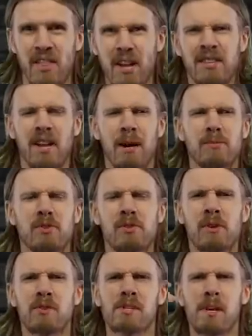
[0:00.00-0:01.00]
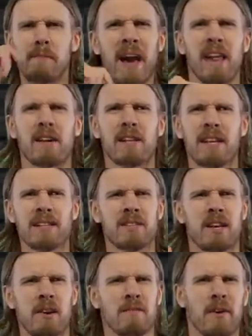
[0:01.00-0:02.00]
And thus comes the palate
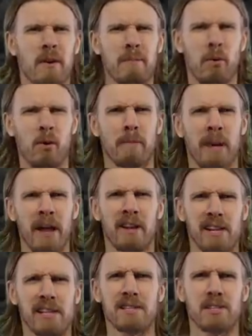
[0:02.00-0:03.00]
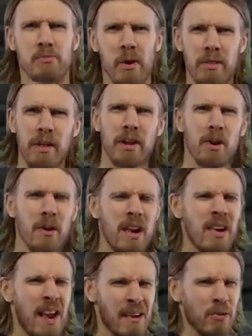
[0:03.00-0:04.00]
cleanse. Very important palate cleanse this month. I know
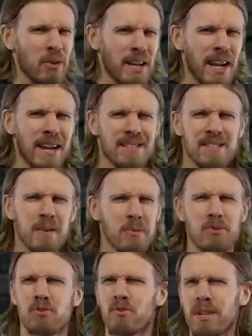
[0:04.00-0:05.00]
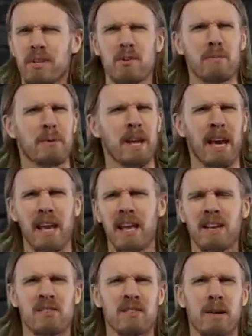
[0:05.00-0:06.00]
everything had a similar streak to it, but hey,
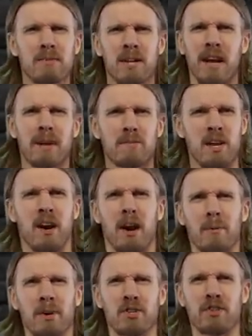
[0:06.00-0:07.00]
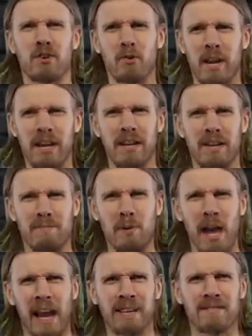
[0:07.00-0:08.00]
sometimes a bunch of great
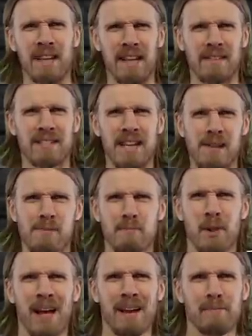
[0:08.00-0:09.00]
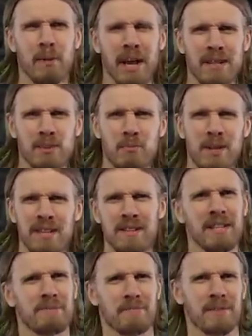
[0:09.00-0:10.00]
black death, death, black, black speed,
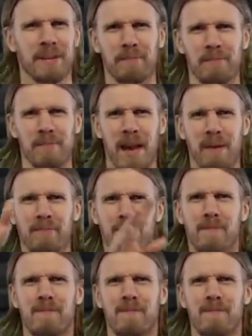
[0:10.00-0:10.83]
death, death, that